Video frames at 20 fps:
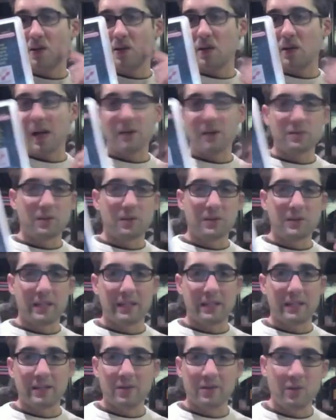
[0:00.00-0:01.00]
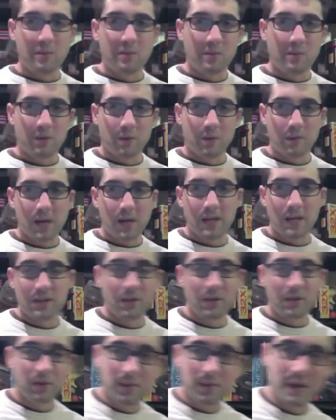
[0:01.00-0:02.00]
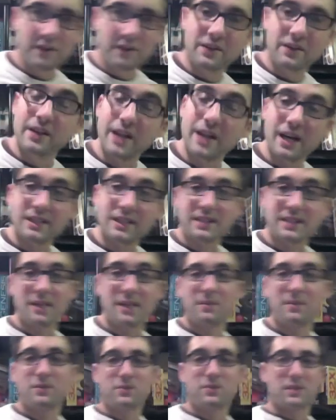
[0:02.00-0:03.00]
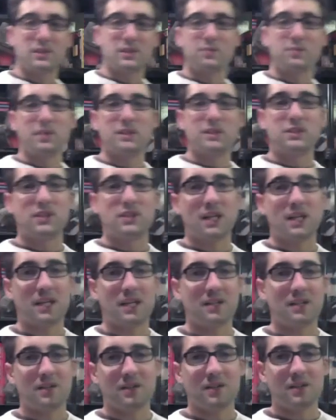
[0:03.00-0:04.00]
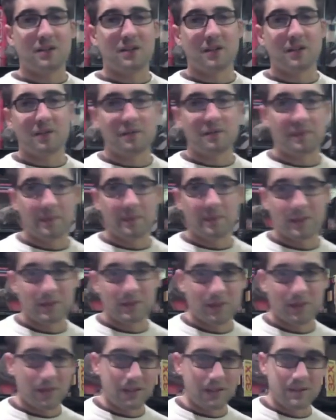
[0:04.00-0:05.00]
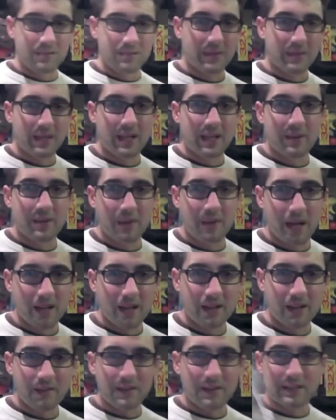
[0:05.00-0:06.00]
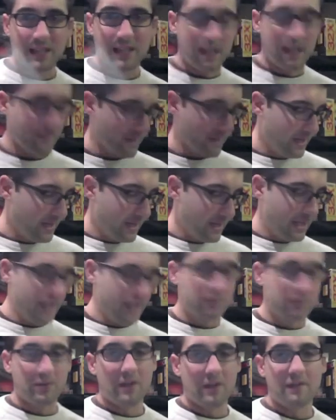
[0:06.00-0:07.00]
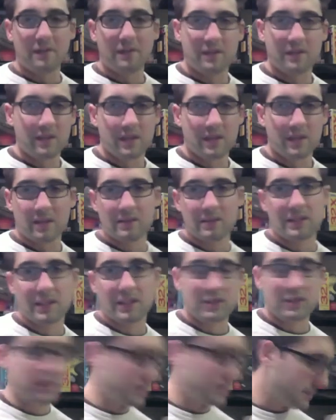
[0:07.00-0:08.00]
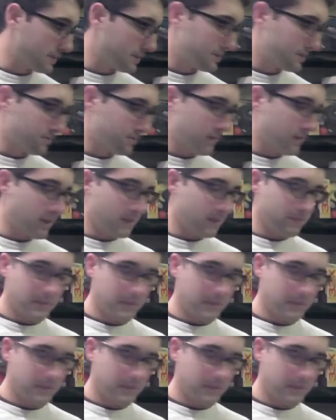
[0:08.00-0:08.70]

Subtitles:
I was always like the Noob Cormando or whatever the guy's name is with the spread shot from the start. But anyway, I love this game. It's great for the Sega Genesis as well.